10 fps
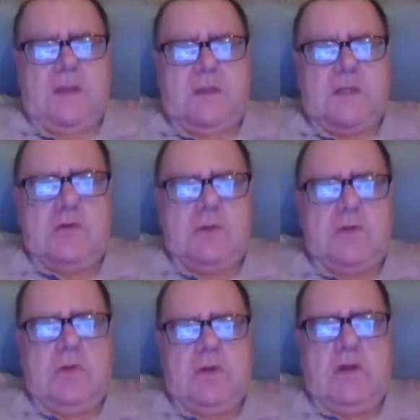Tony
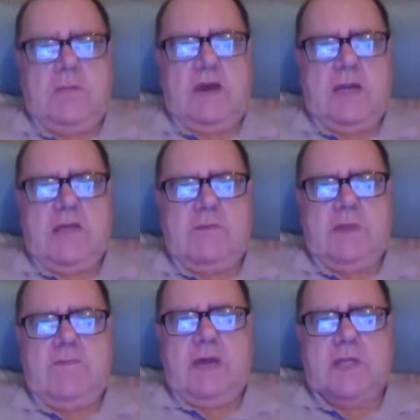York, it reminded
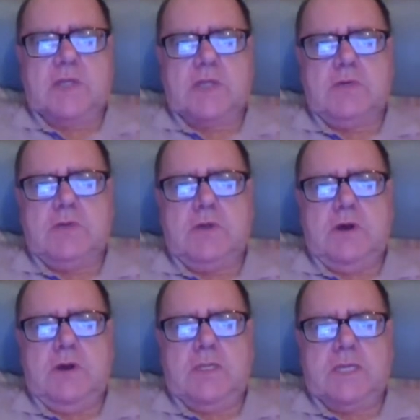me of And Soon the
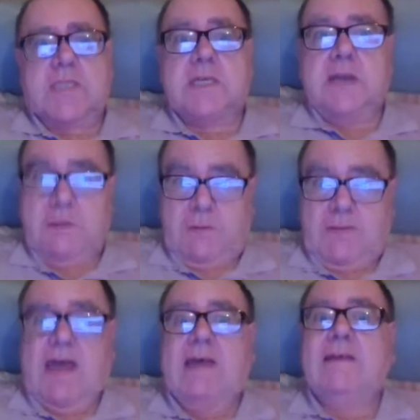Darkness. That's a great
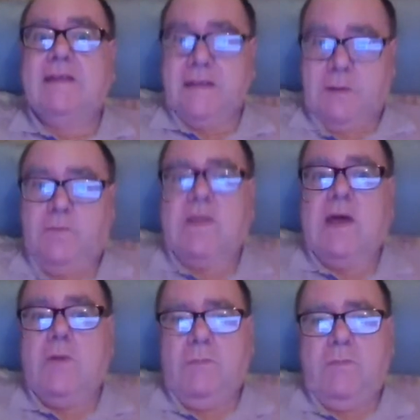one, that. I love
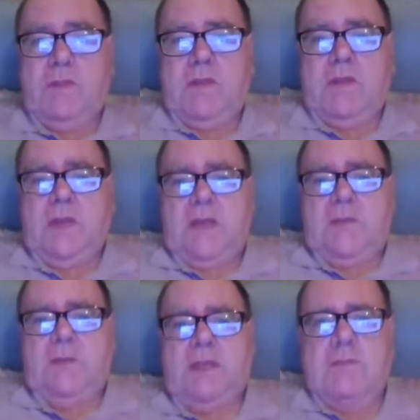that one.
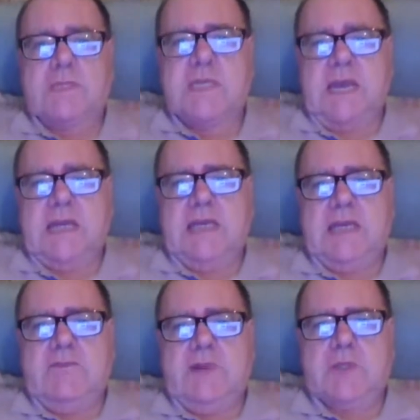With them cycling
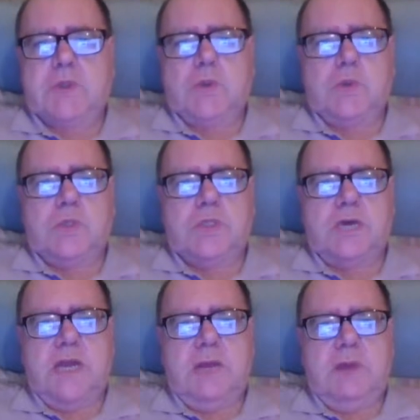in the French
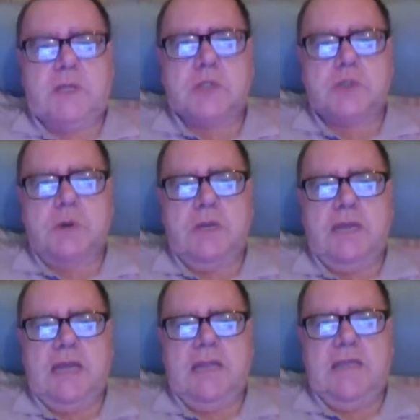countryside, quite a
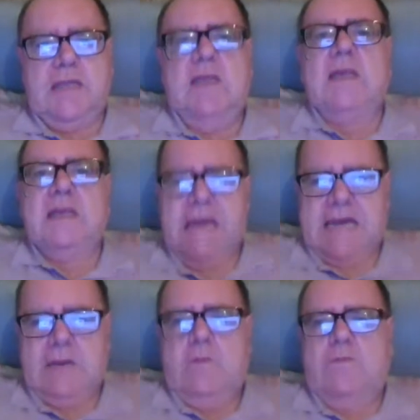shocking ending.
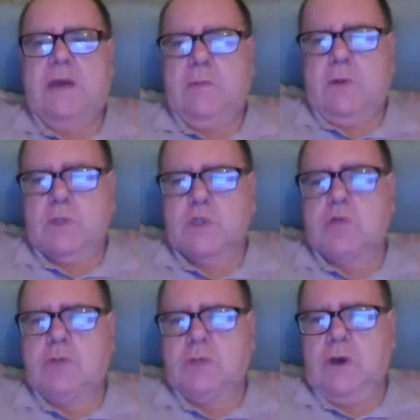Yeah, I love that one,
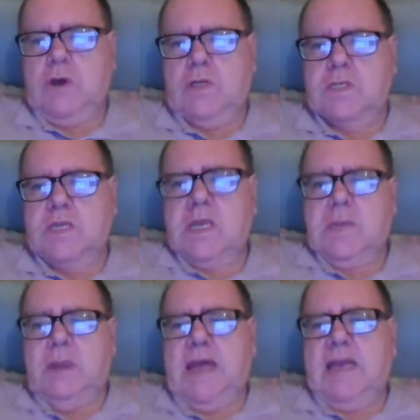Soon the Darkness.
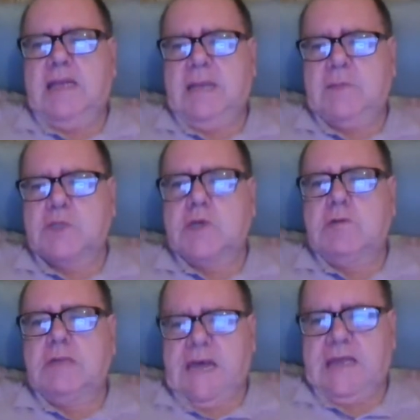Brian Clements
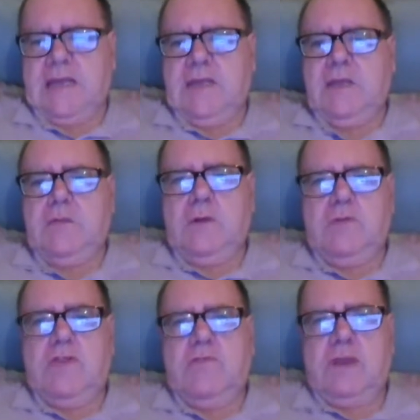wrote that. Who
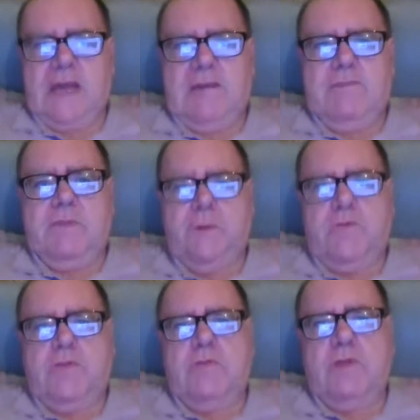wrote the
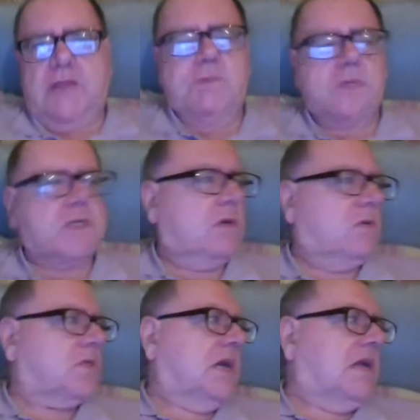thriller
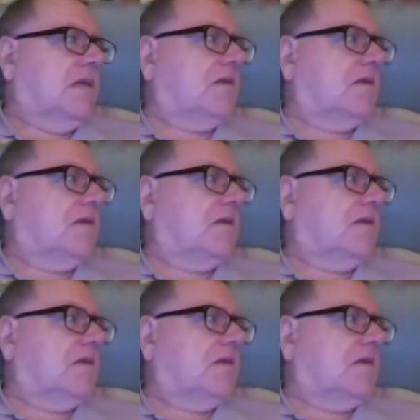episodes, yeah.